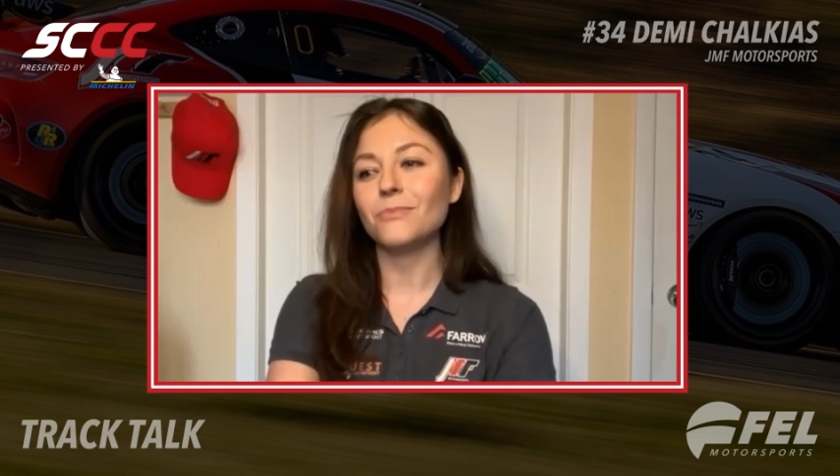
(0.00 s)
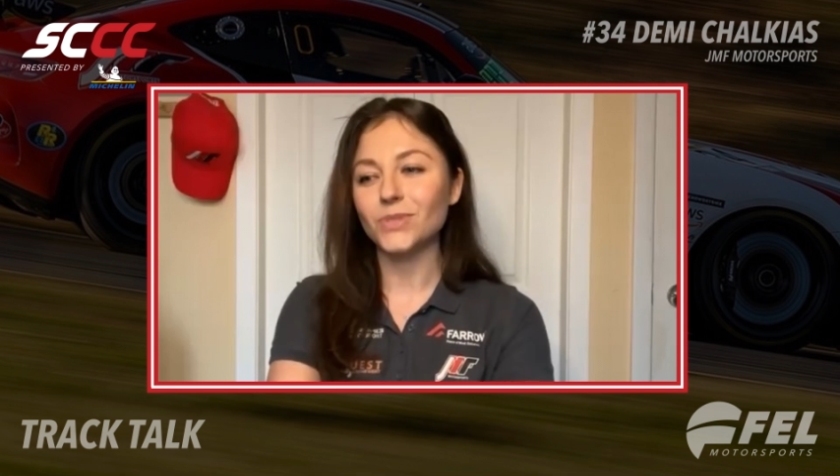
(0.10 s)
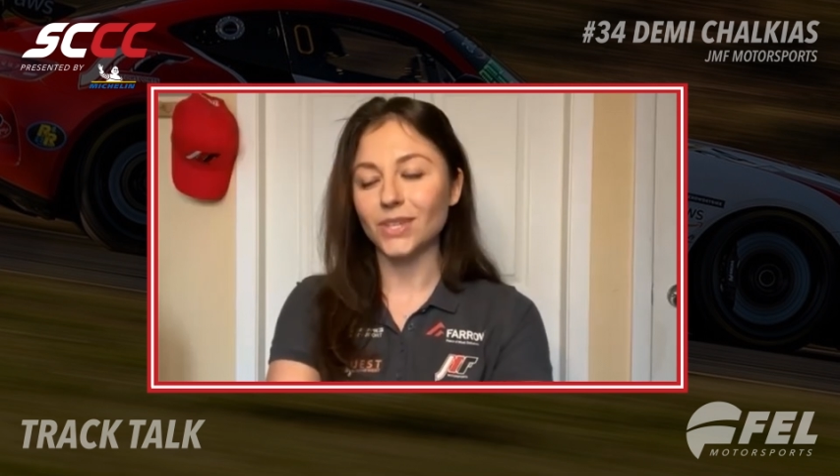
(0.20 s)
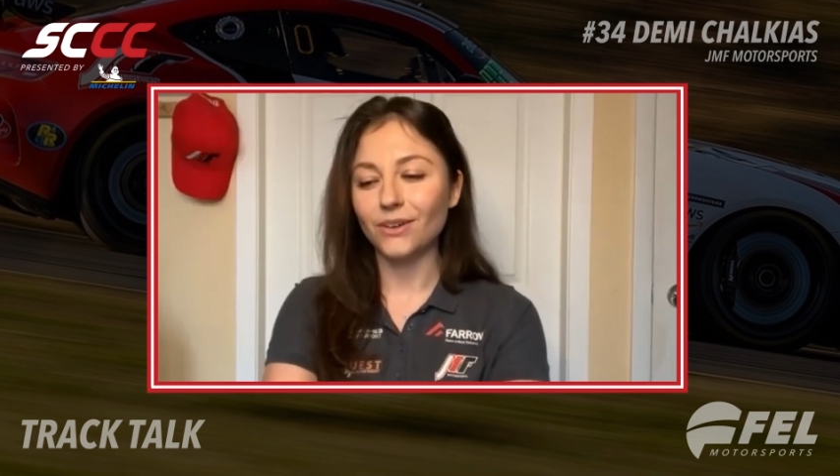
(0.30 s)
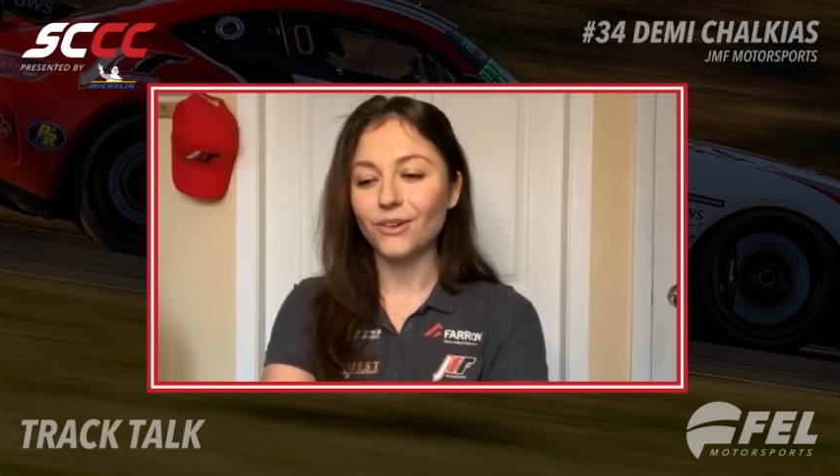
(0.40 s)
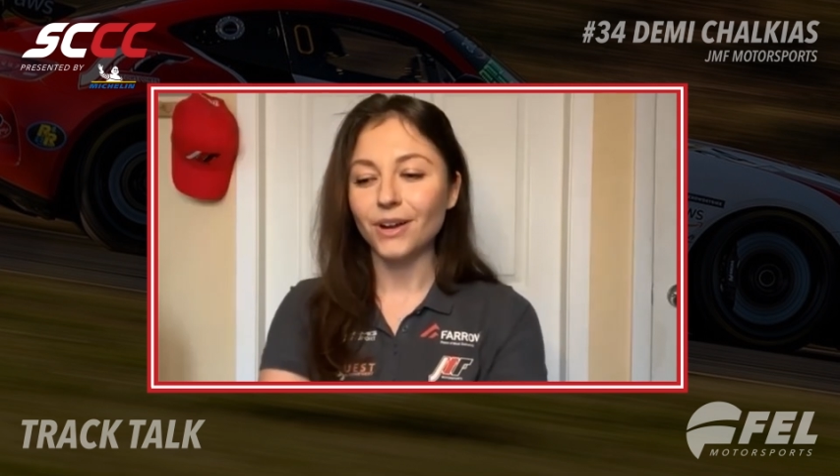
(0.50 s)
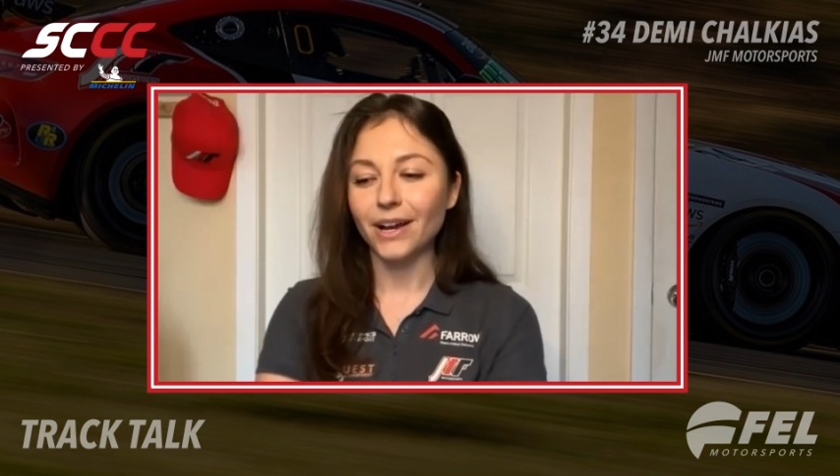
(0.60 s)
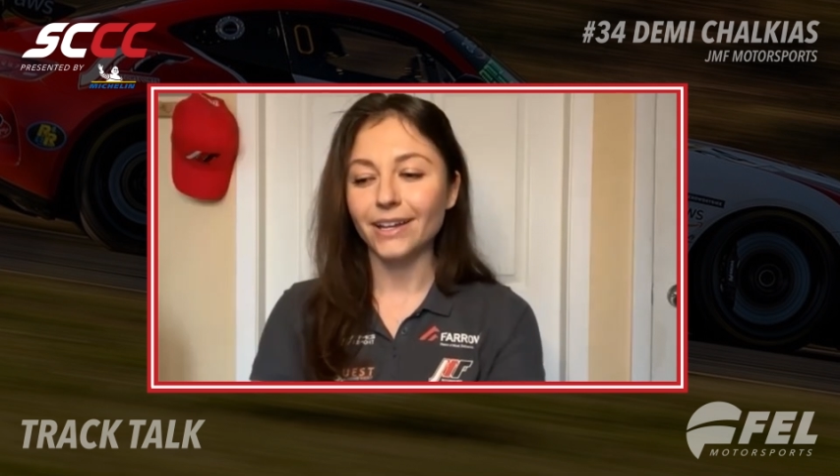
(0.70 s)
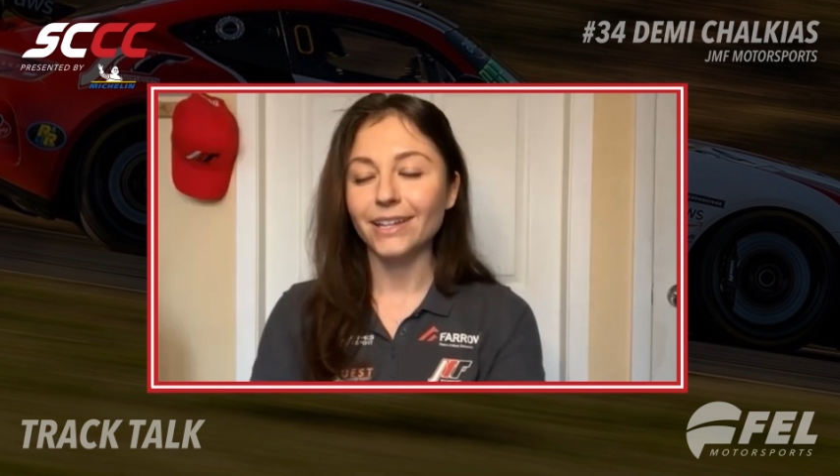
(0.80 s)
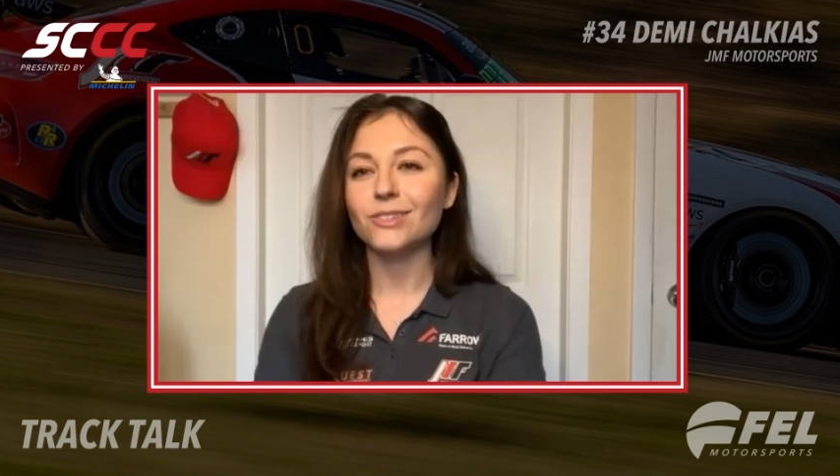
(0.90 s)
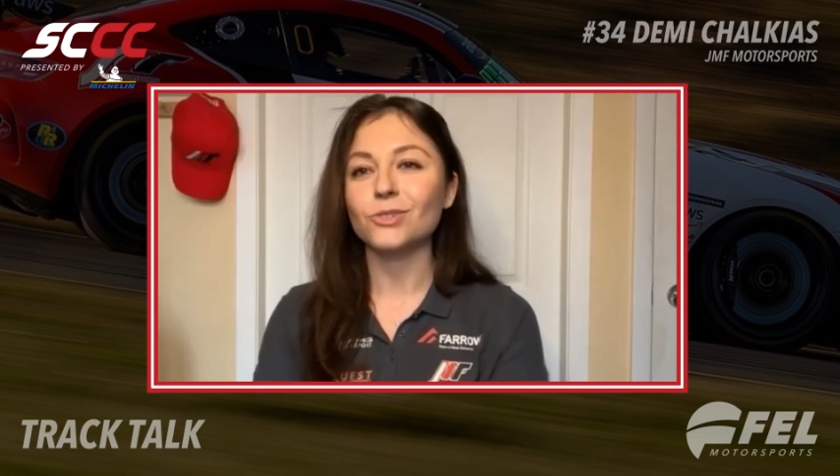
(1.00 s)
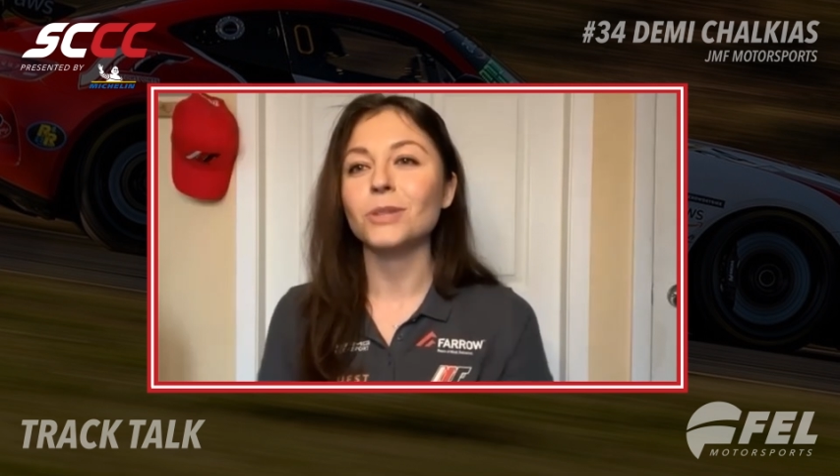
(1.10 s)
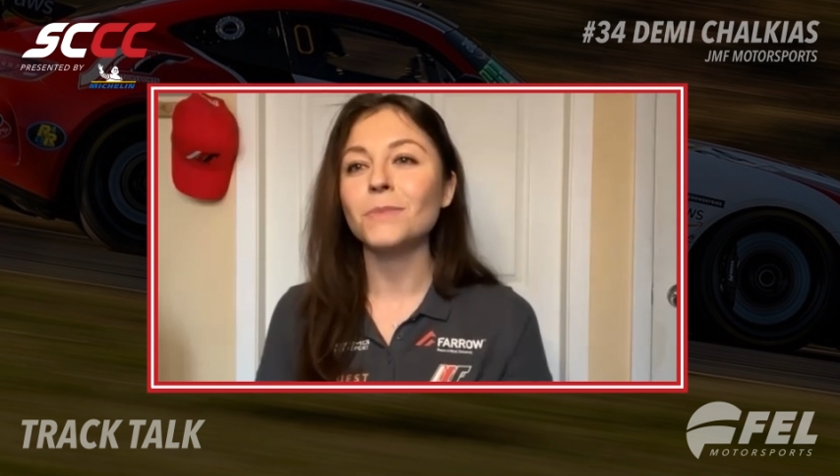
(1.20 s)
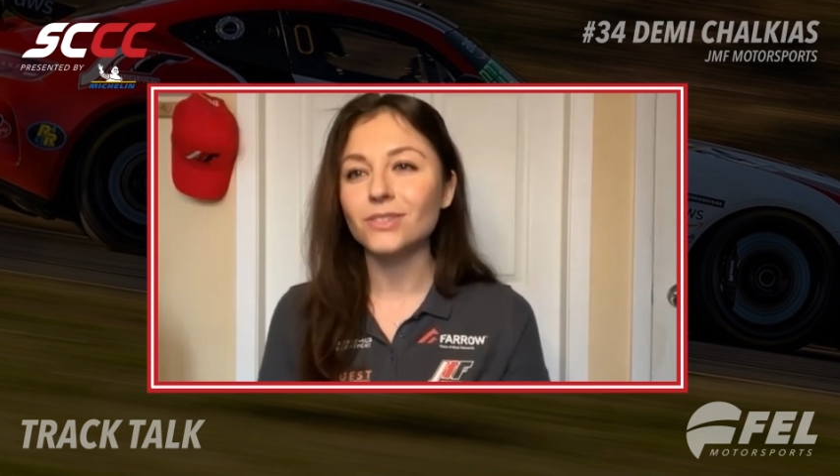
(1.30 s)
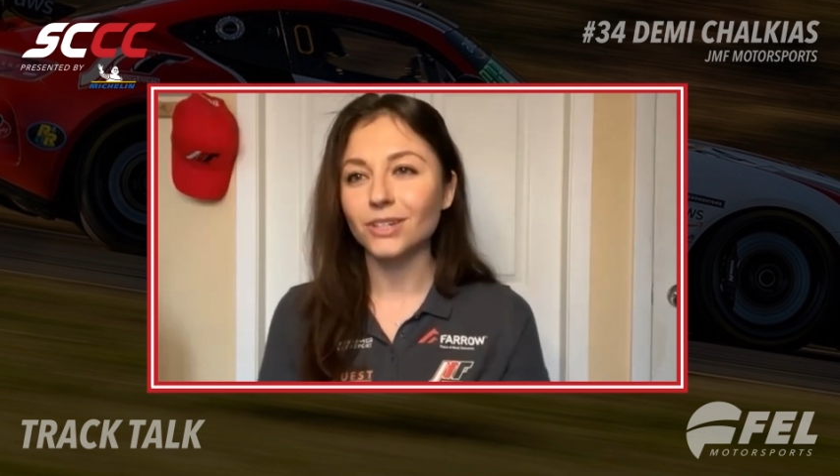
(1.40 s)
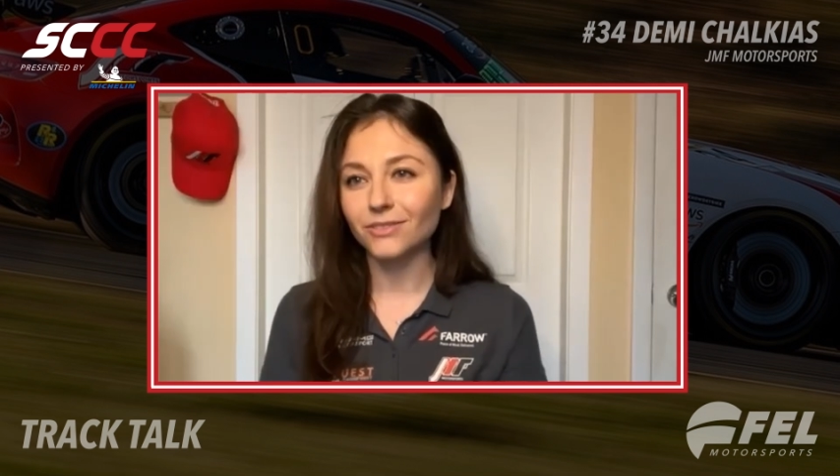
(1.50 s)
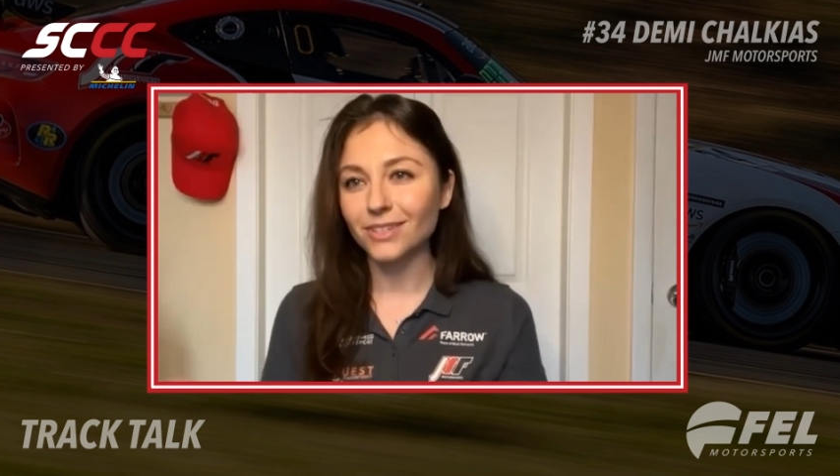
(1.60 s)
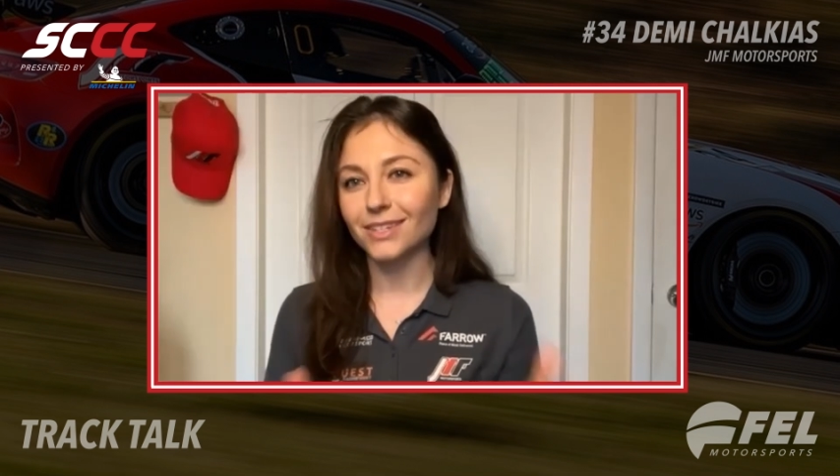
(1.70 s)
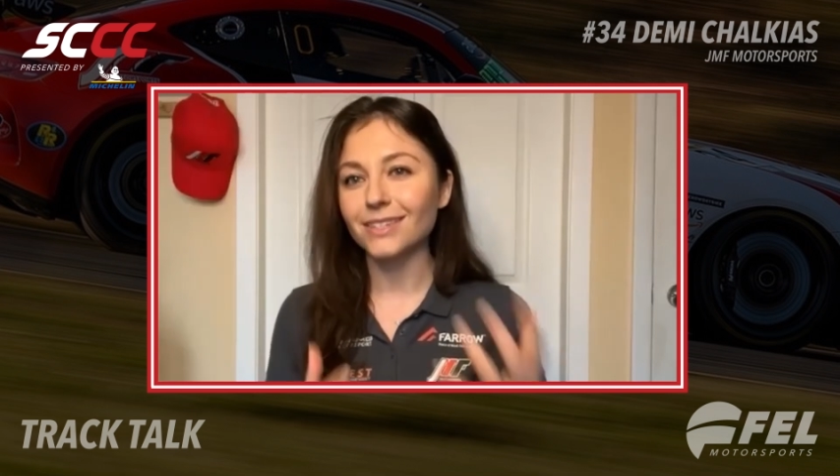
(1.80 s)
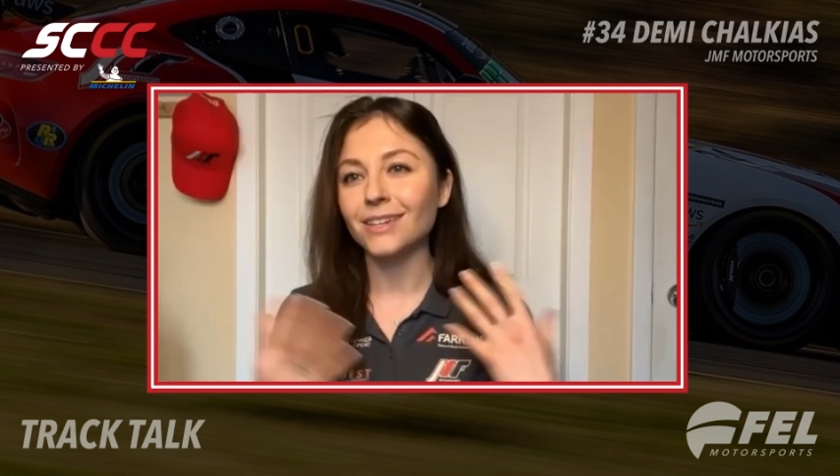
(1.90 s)
So it's streaming
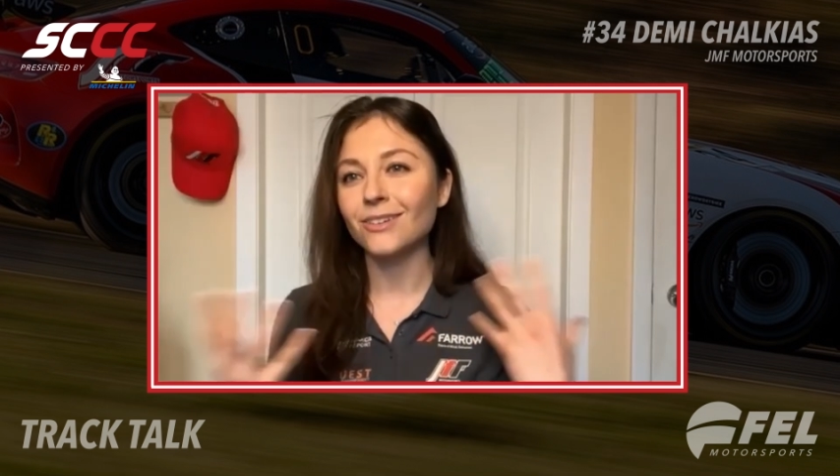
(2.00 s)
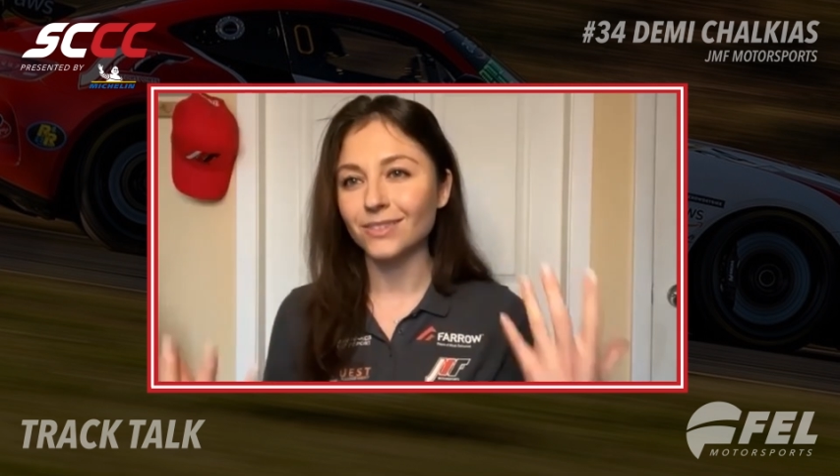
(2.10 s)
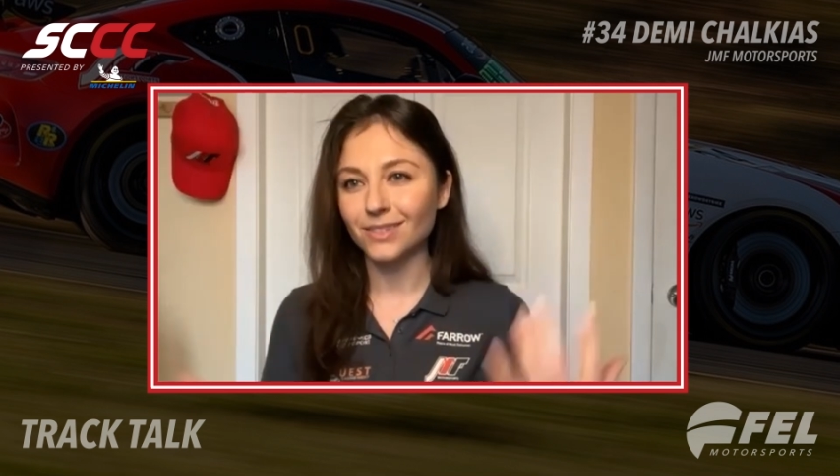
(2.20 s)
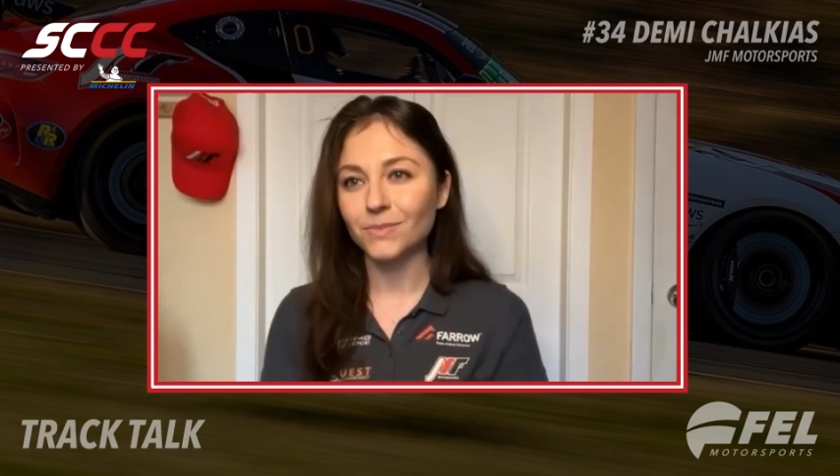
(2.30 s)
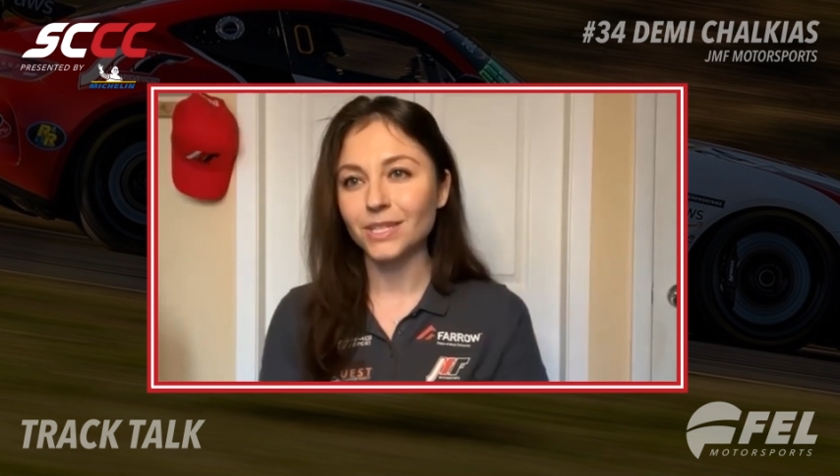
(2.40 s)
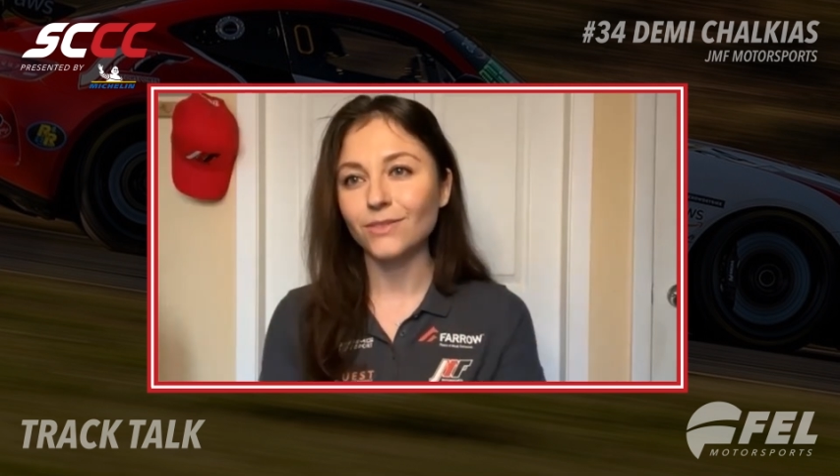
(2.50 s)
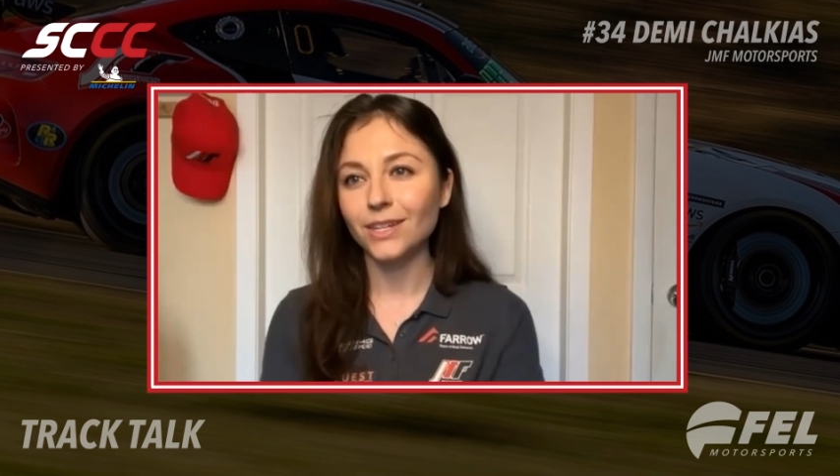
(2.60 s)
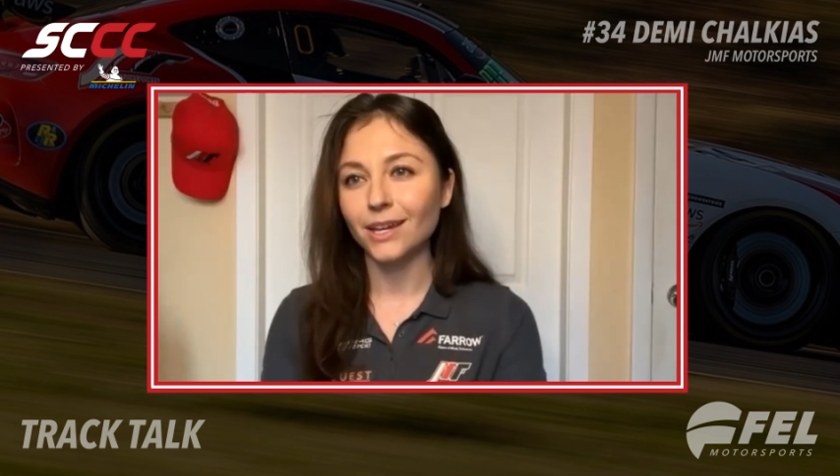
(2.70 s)
services and on some TV